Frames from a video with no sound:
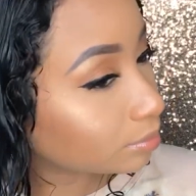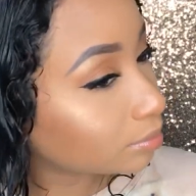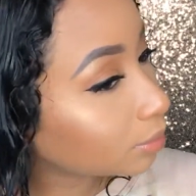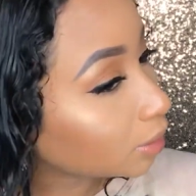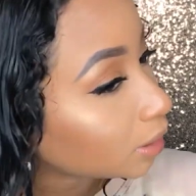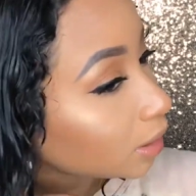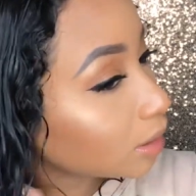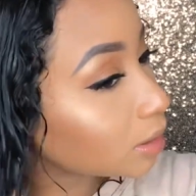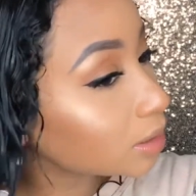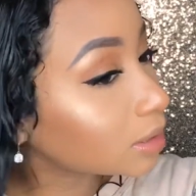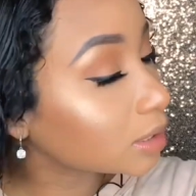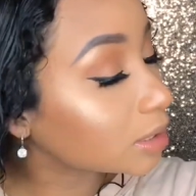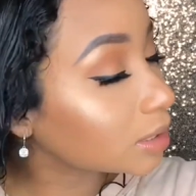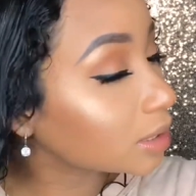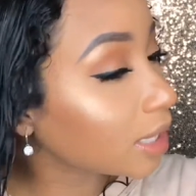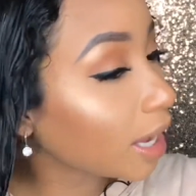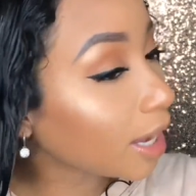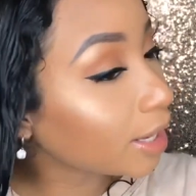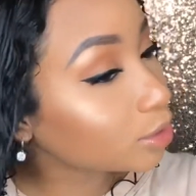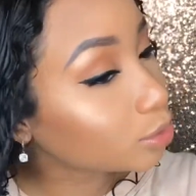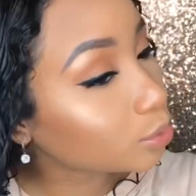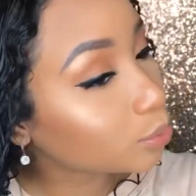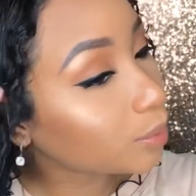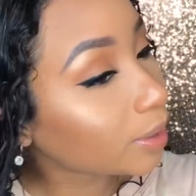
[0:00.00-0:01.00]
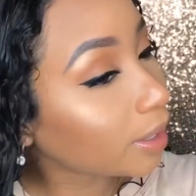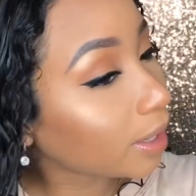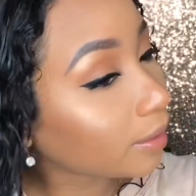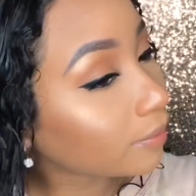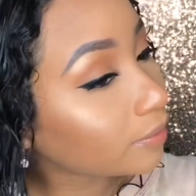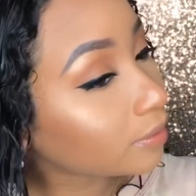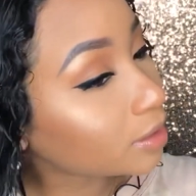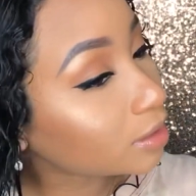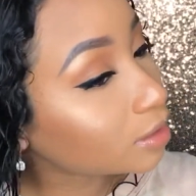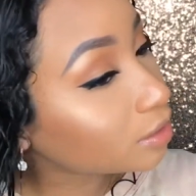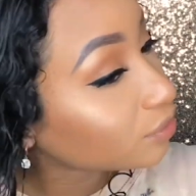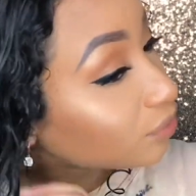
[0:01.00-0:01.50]
Because it's not too
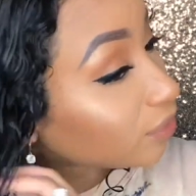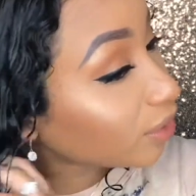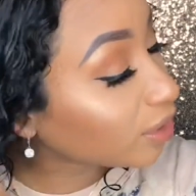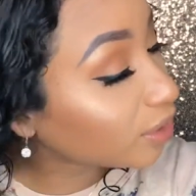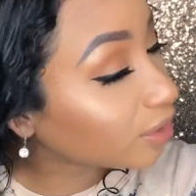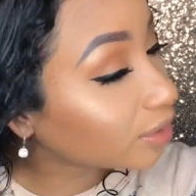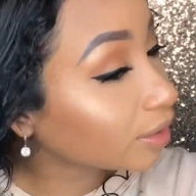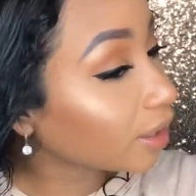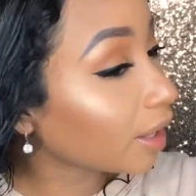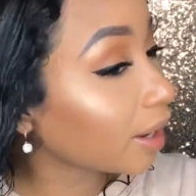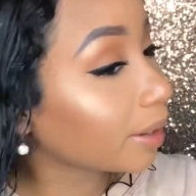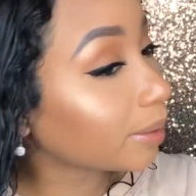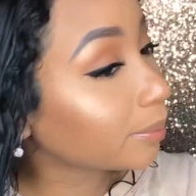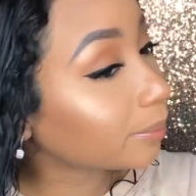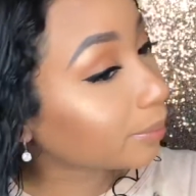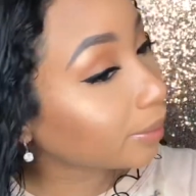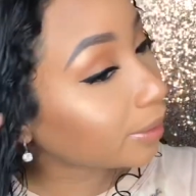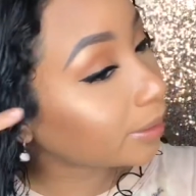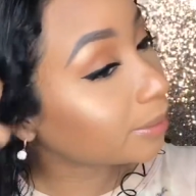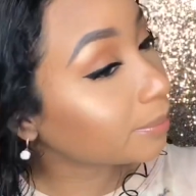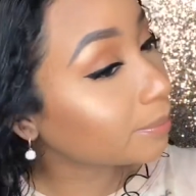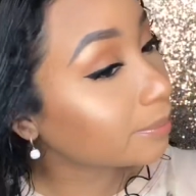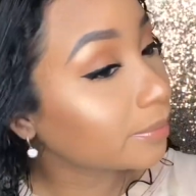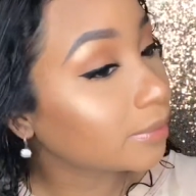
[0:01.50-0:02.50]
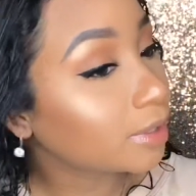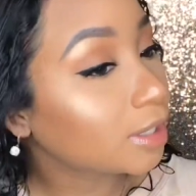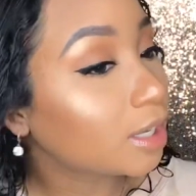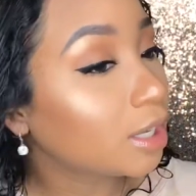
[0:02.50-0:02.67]
heavy. It's very lightweight.